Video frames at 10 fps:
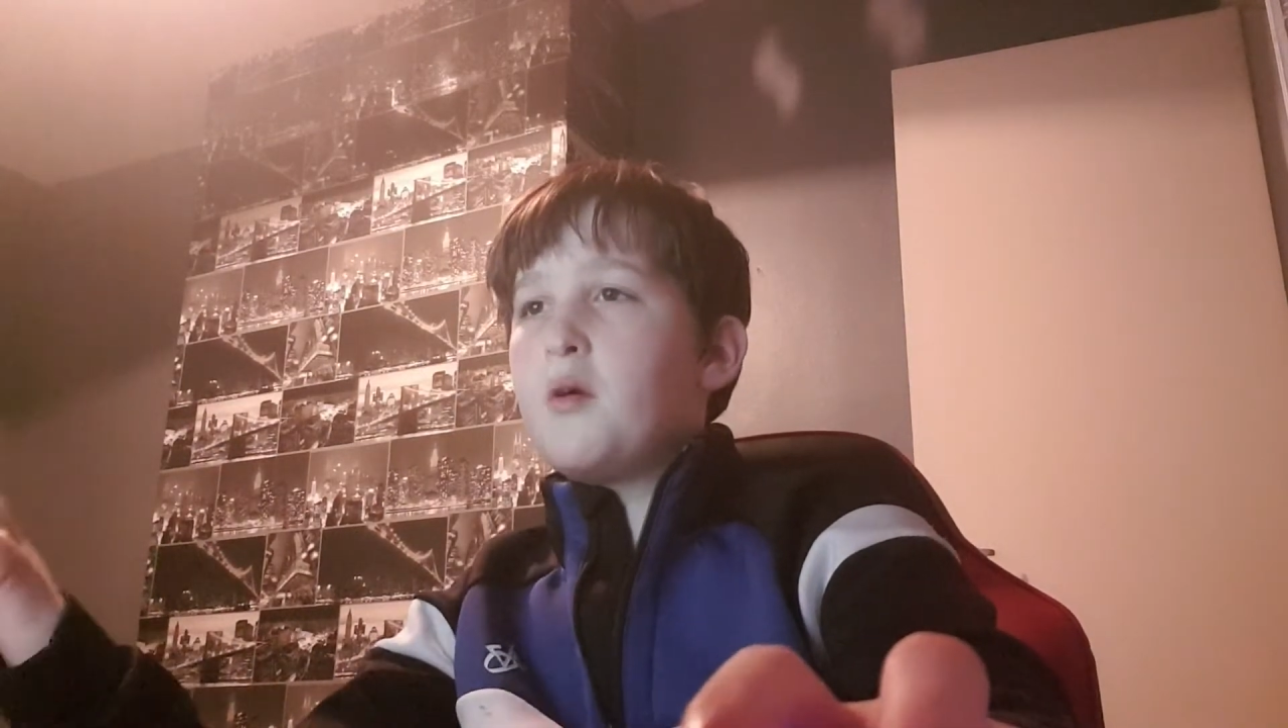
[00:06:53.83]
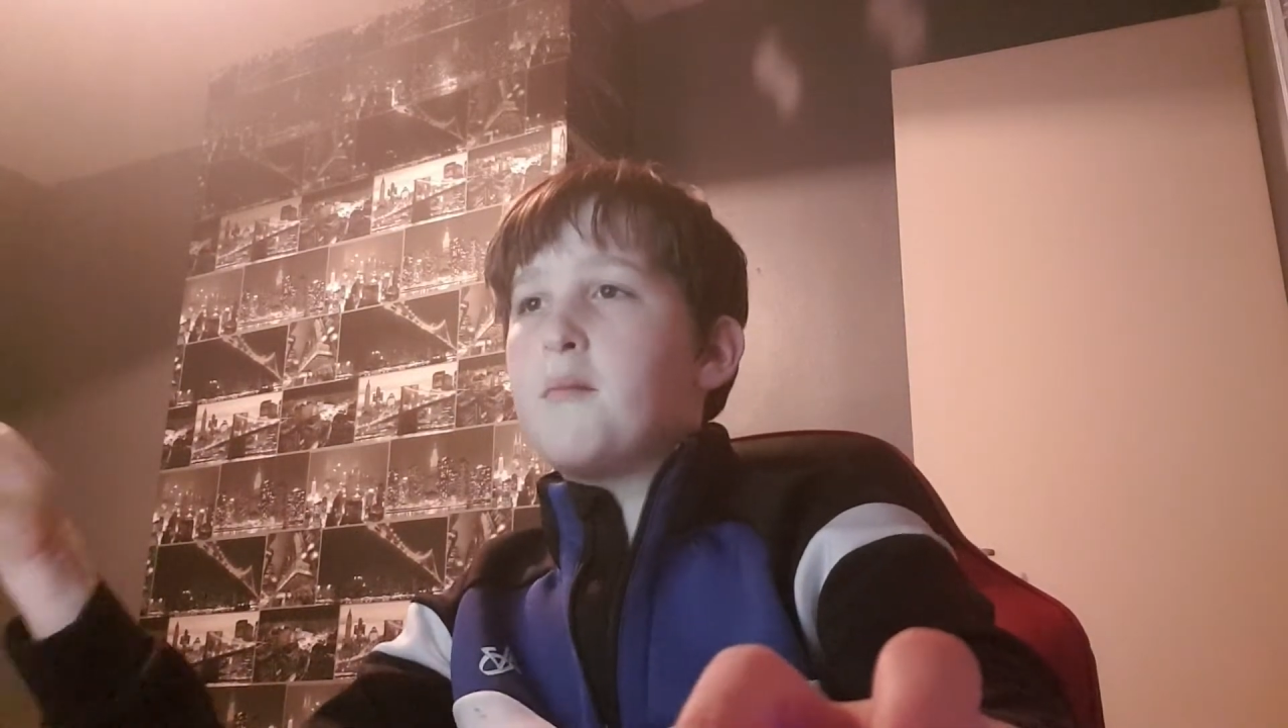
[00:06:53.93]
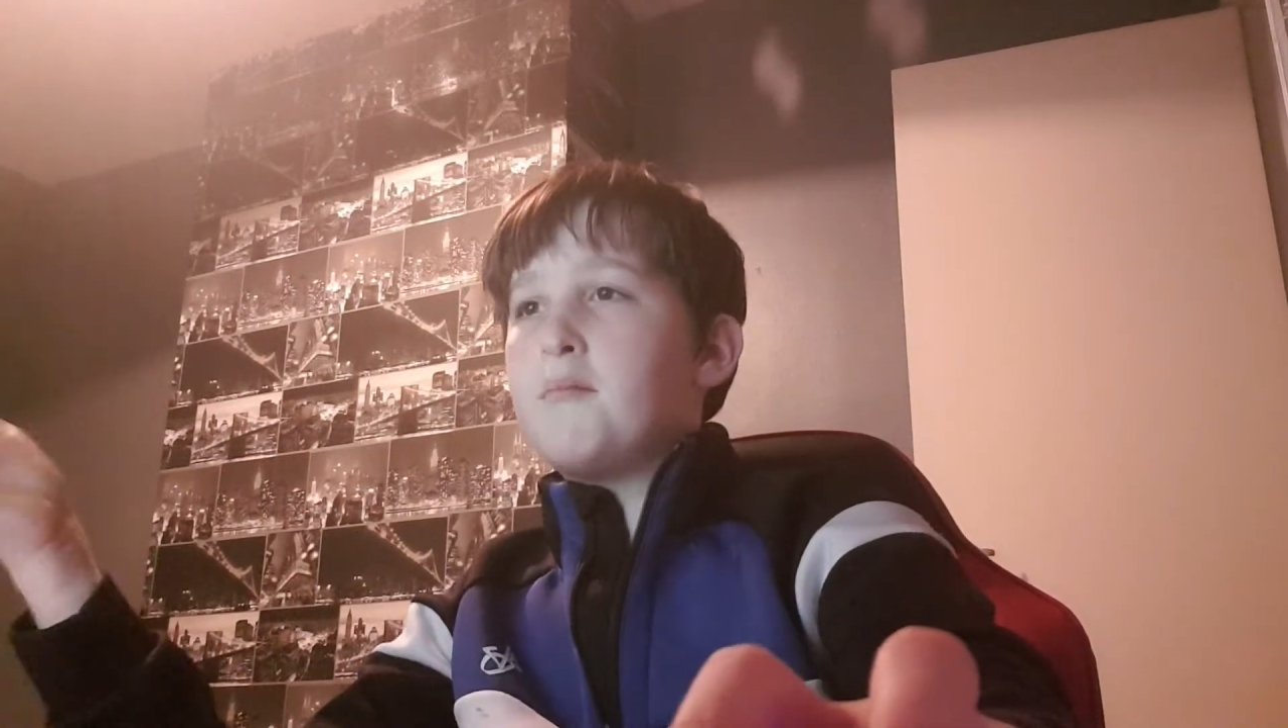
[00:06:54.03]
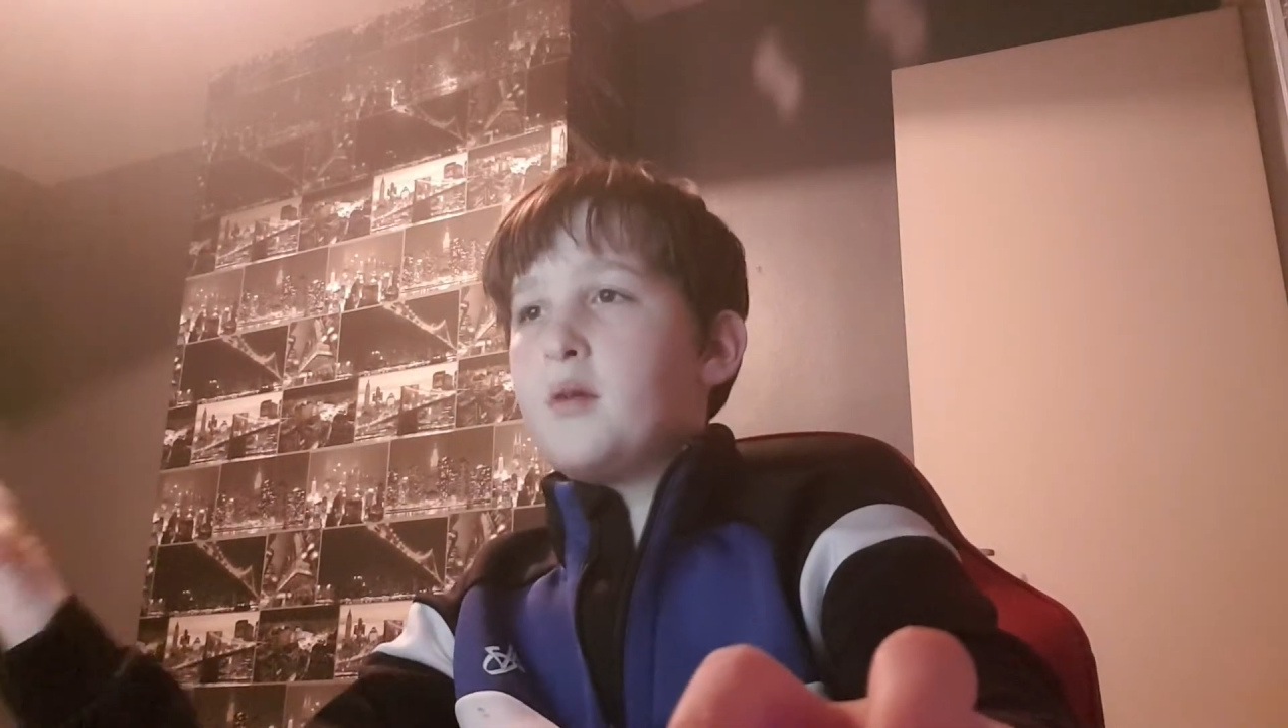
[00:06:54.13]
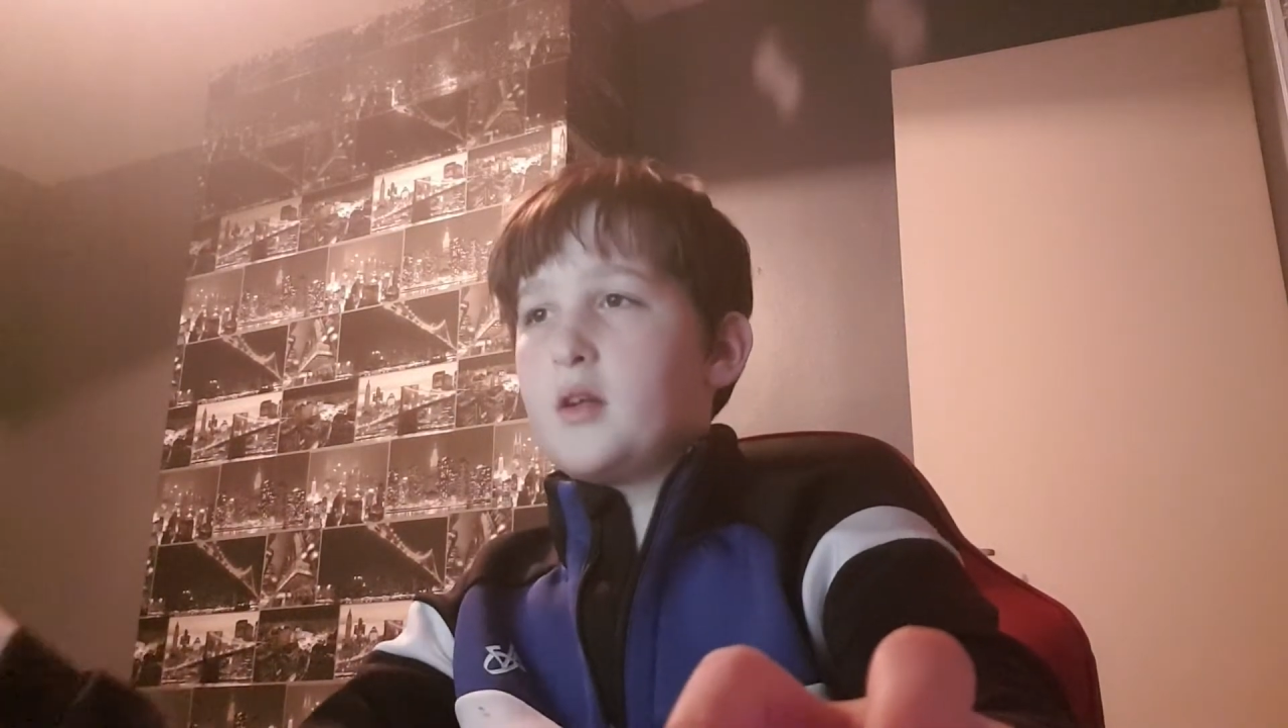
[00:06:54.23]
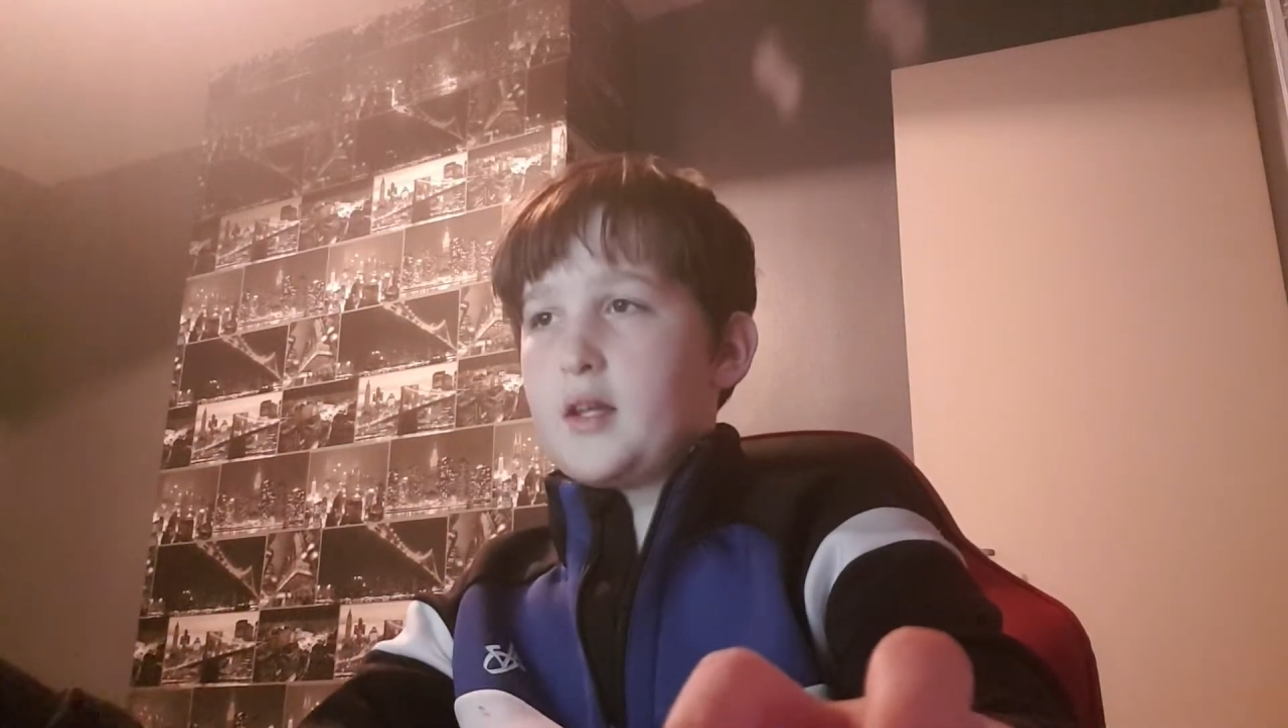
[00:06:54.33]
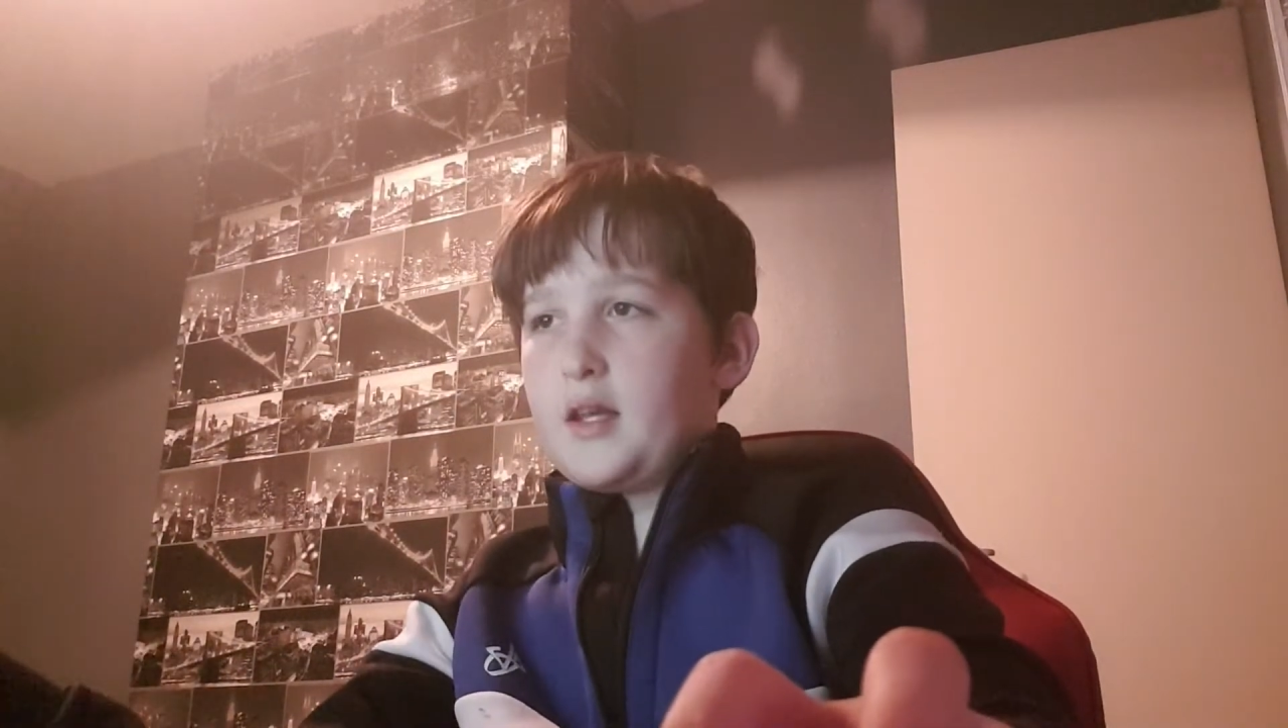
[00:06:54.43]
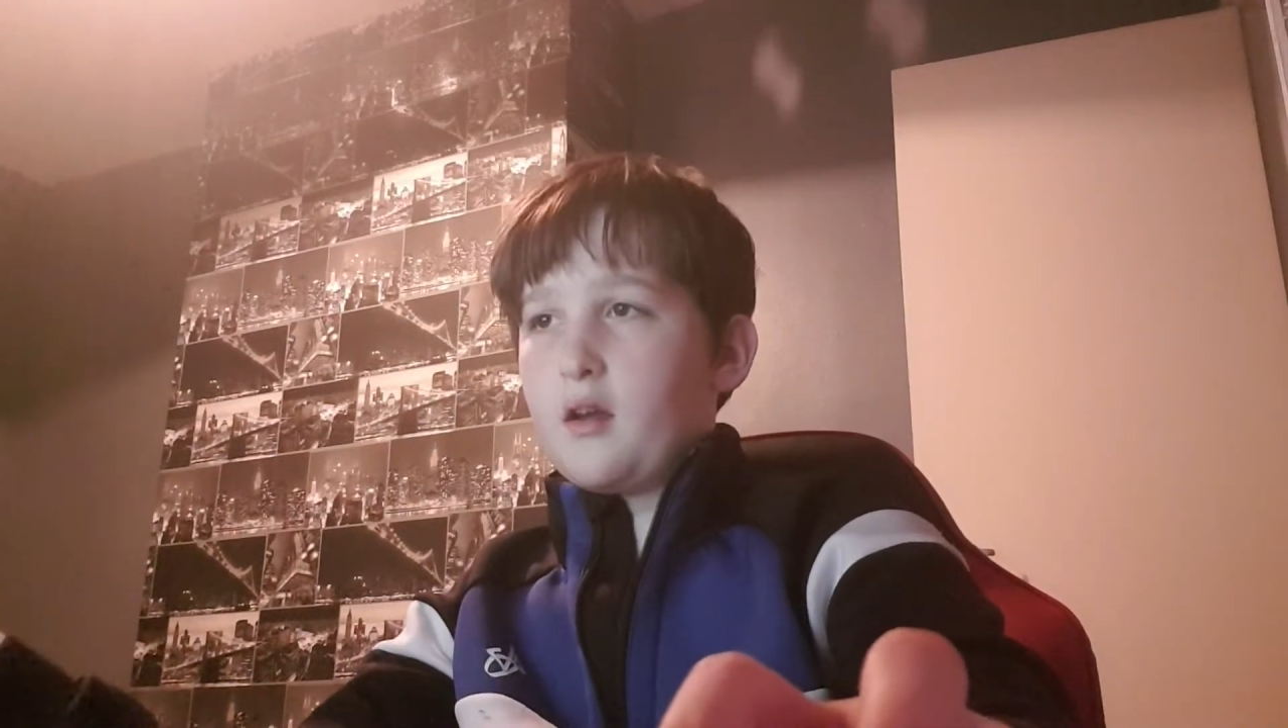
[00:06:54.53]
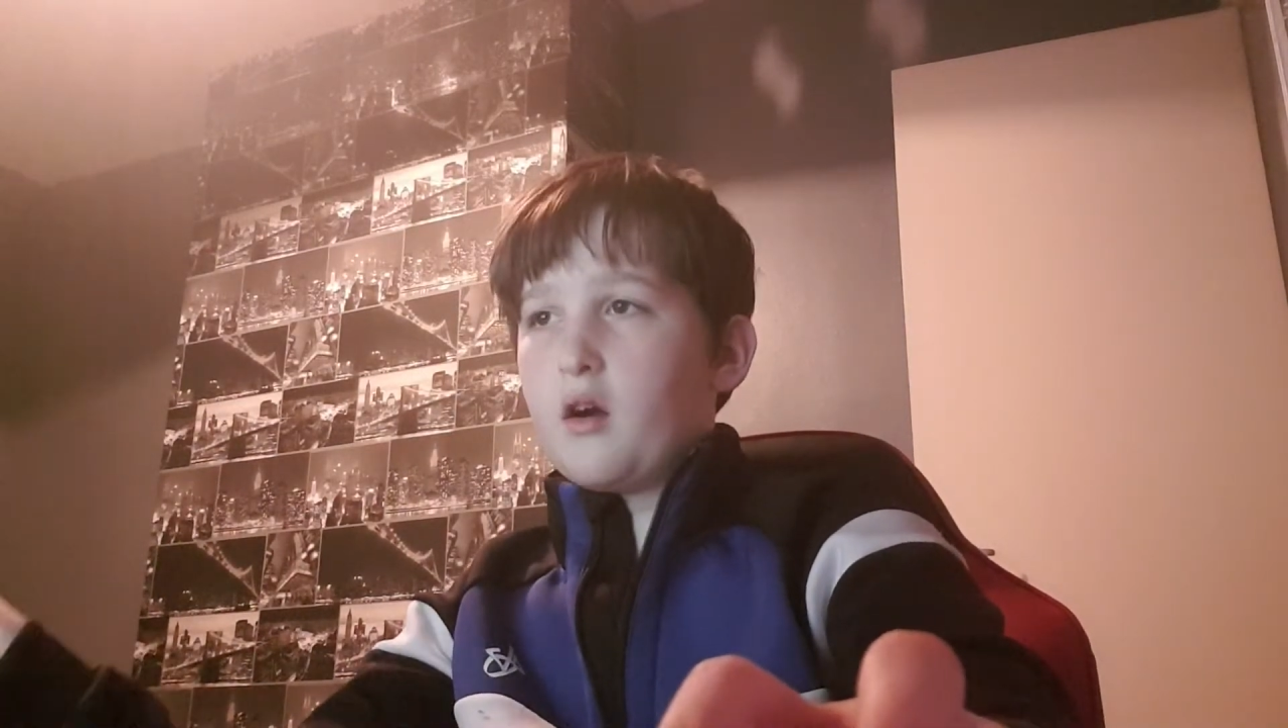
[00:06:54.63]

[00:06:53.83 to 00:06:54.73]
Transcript: more money